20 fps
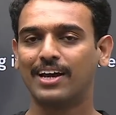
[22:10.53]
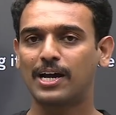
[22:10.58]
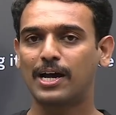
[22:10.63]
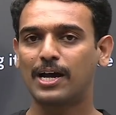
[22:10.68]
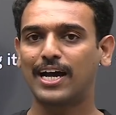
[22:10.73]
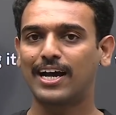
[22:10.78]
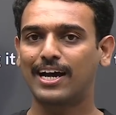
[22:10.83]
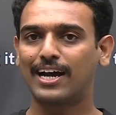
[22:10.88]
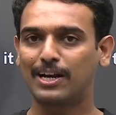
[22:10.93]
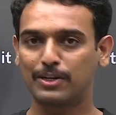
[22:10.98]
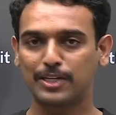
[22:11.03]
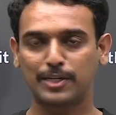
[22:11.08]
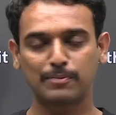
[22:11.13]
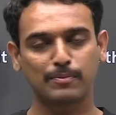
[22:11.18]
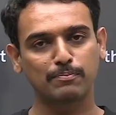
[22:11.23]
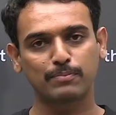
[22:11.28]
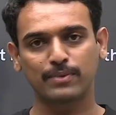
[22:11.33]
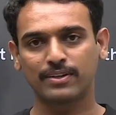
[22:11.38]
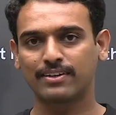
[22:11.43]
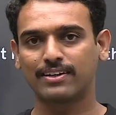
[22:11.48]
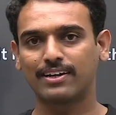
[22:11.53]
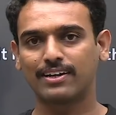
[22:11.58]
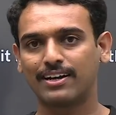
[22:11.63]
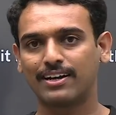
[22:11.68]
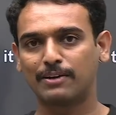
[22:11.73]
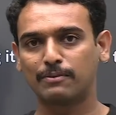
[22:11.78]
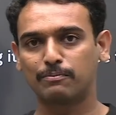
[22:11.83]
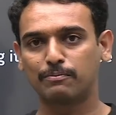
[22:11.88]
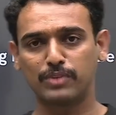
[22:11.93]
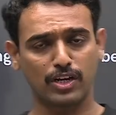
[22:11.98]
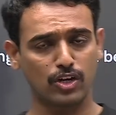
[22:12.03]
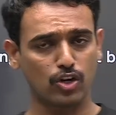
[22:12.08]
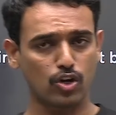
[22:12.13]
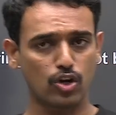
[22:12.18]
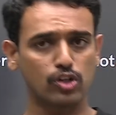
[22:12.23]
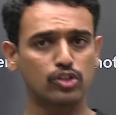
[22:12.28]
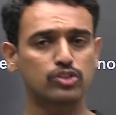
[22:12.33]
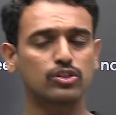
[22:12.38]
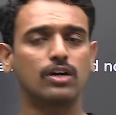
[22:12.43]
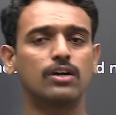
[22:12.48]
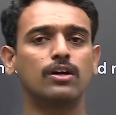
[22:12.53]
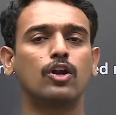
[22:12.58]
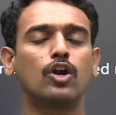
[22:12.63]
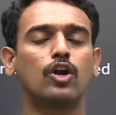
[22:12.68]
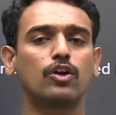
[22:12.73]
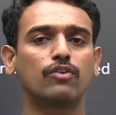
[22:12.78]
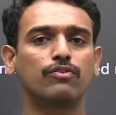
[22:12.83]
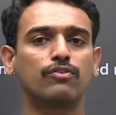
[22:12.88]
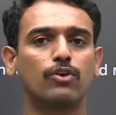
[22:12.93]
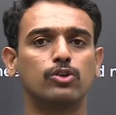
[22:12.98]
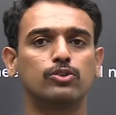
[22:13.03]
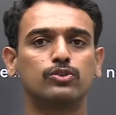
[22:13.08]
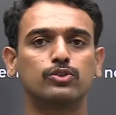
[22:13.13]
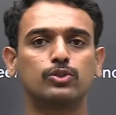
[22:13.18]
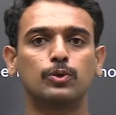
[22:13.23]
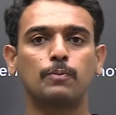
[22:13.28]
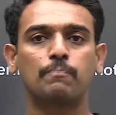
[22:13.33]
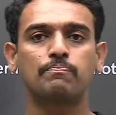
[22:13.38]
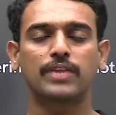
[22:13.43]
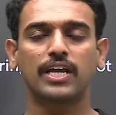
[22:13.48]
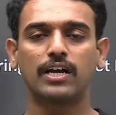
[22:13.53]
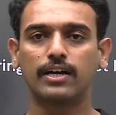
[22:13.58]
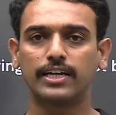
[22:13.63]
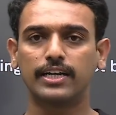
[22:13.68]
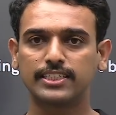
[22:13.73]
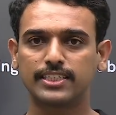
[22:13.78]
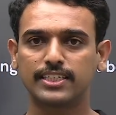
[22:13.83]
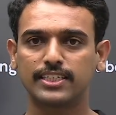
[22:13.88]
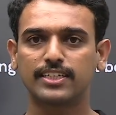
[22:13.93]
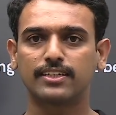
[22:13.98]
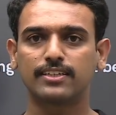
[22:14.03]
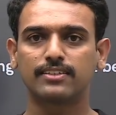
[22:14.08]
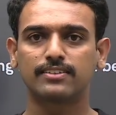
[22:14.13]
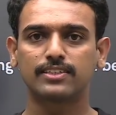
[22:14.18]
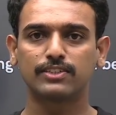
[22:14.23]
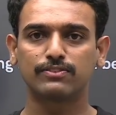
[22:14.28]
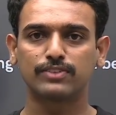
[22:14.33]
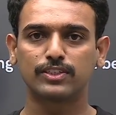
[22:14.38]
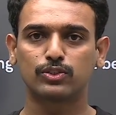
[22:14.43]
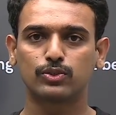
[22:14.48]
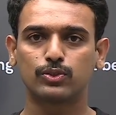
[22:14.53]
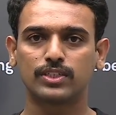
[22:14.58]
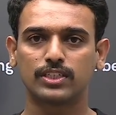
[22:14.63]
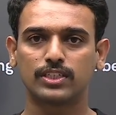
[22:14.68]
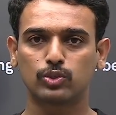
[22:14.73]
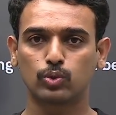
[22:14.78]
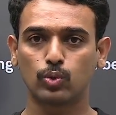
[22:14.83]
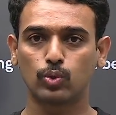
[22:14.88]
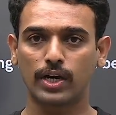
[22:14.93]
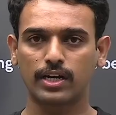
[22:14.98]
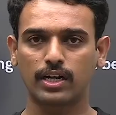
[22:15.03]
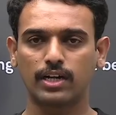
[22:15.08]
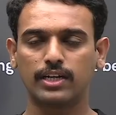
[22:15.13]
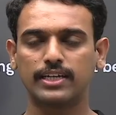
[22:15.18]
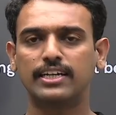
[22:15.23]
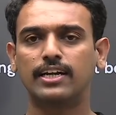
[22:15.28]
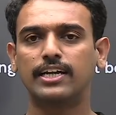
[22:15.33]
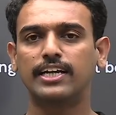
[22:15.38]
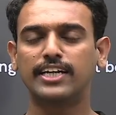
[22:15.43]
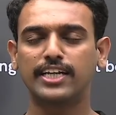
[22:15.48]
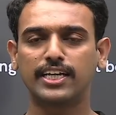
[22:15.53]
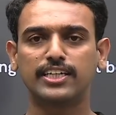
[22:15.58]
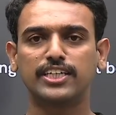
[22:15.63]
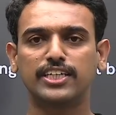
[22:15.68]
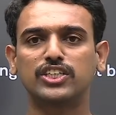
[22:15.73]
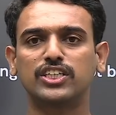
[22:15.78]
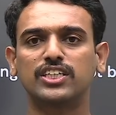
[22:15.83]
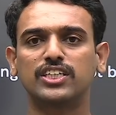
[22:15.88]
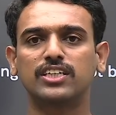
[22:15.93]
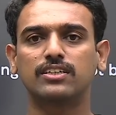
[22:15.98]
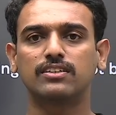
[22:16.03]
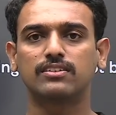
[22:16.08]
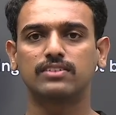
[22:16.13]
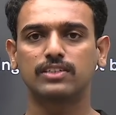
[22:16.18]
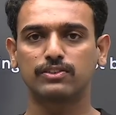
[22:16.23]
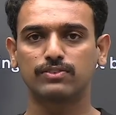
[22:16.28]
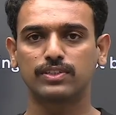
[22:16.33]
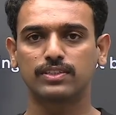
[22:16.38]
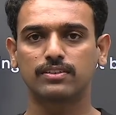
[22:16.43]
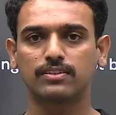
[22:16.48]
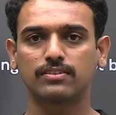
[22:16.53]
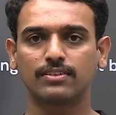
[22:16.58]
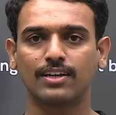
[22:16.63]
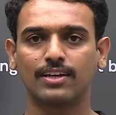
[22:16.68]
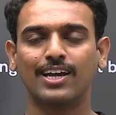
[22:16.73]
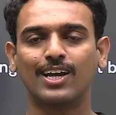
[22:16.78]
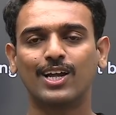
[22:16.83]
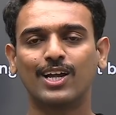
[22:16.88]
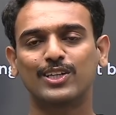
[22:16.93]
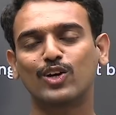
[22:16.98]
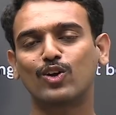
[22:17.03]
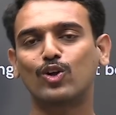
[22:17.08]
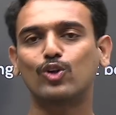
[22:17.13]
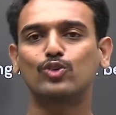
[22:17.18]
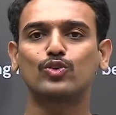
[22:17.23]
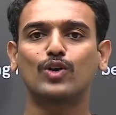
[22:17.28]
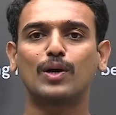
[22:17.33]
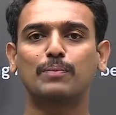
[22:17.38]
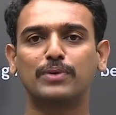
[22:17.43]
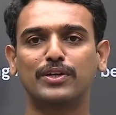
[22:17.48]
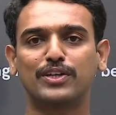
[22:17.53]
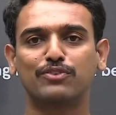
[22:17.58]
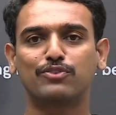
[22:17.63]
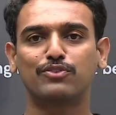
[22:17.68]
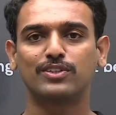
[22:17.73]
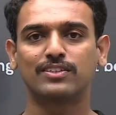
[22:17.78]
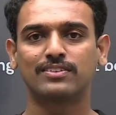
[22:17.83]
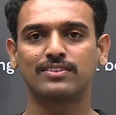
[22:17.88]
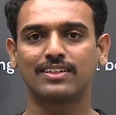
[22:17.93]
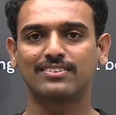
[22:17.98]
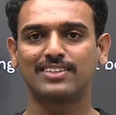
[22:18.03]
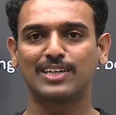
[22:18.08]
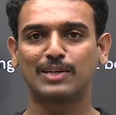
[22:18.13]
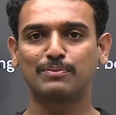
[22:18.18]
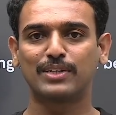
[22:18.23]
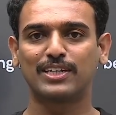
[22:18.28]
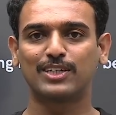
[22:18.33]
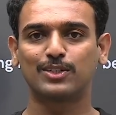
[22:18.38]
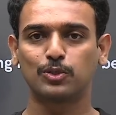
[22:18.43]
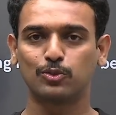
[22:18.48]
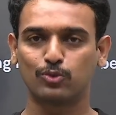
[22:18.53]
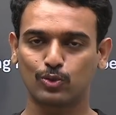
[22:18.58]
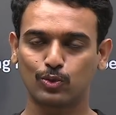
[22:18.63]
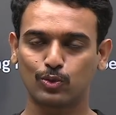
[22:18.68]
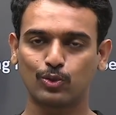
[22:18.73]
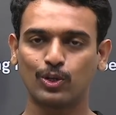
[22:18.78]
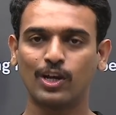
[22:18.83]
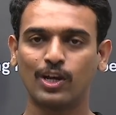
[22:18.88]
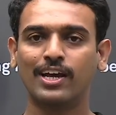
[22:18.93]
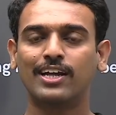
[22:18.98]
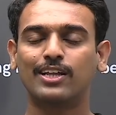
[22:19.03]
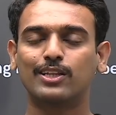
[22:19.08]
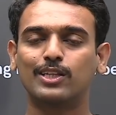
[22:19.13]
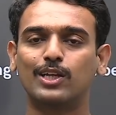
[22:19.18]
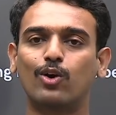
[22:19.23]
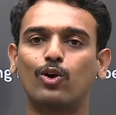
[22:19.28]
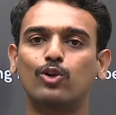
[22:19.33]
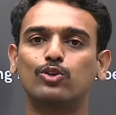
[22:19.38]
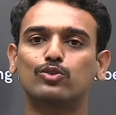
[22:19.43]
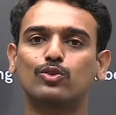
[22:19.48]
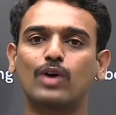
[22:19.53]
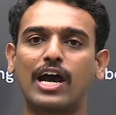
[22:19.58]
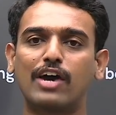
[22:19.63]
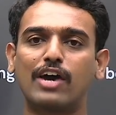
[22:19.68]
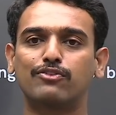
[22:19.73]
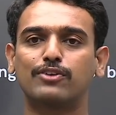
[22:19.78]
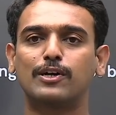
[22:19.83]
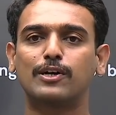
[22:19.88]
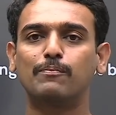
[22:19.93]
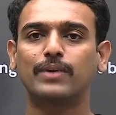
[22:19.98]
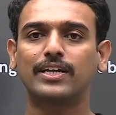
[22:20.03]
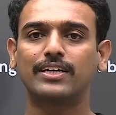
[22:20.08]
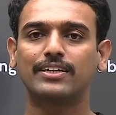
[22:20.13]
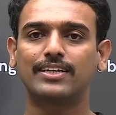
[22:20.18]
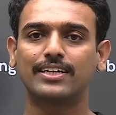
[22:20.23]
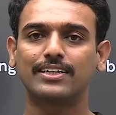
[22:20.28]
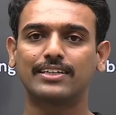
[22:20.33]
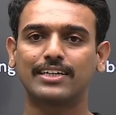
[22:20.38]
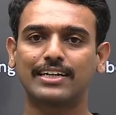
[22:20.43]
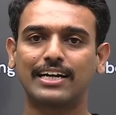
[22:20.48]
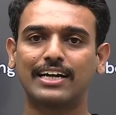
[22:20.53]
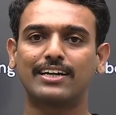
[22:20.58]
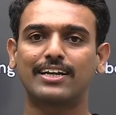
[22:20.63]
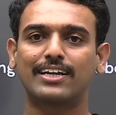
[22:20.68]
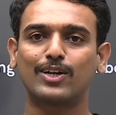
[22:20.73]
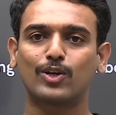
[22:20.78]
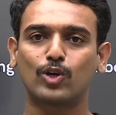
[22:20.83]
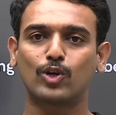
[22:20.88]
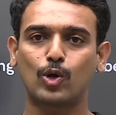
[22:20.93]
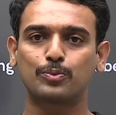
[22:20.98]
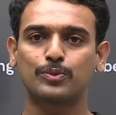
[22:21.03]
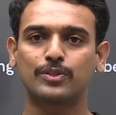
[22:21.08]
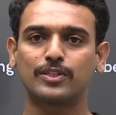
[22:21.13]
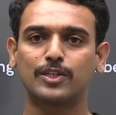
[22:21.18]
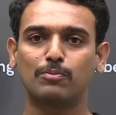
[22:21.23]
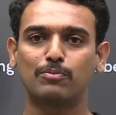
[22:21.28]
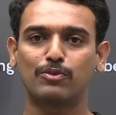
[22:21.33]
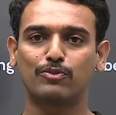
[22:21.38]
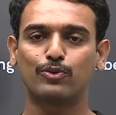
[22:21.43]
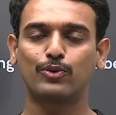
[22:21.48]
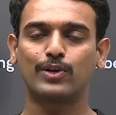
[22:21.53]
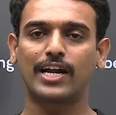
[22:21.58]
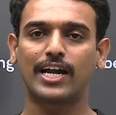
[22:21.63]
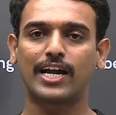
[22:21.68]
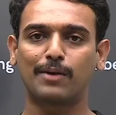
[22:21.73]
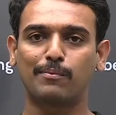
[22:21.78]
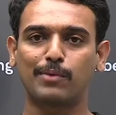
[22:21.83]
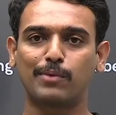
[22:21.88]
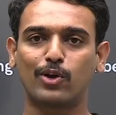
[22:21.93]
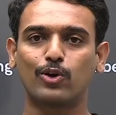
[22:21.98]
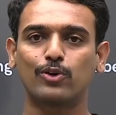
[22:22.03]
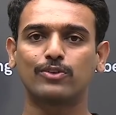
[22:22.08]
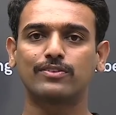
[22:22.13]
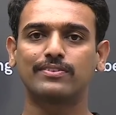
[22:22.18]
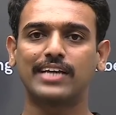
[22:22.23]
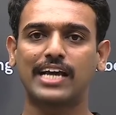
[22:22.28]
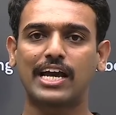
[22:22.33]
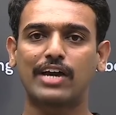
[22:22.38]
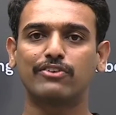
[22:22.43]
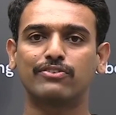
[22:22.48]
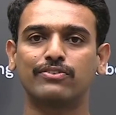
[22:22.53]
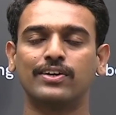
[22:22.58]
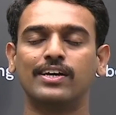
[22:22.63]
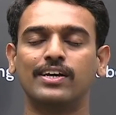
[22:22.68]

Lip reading: Remember, there are a lot of also engineering service students who are Indian engineering services. They are also appearing for this examination. So they also have completed their entire optional beforehand because they have